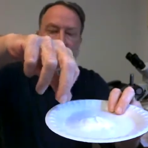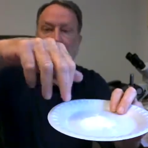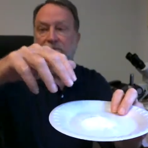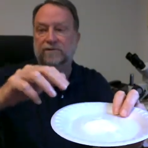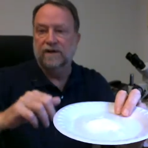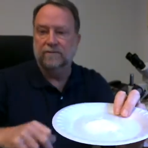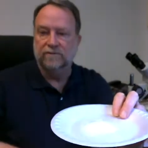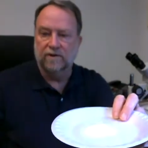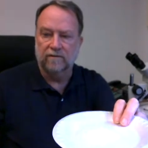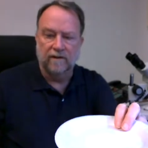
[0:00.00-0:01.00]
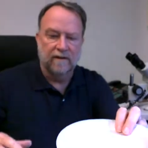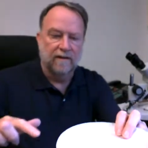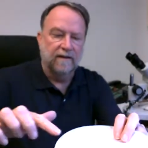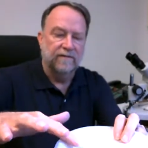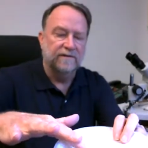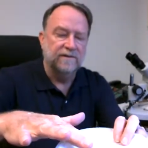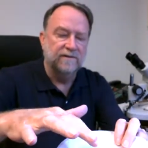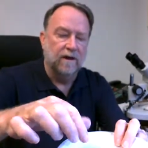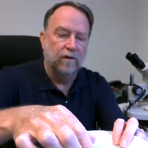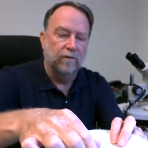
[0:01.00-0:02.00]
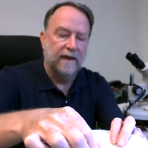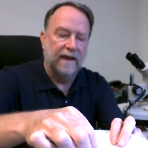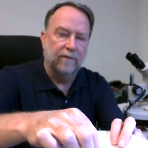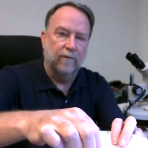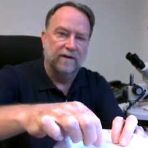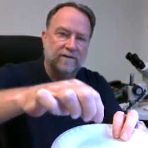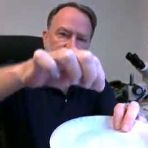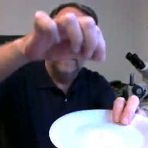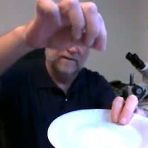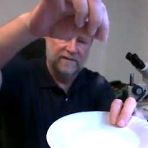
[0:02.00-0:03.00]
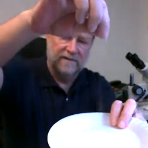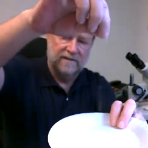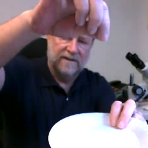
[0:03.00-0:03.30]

most table salt. This is OK110. This is a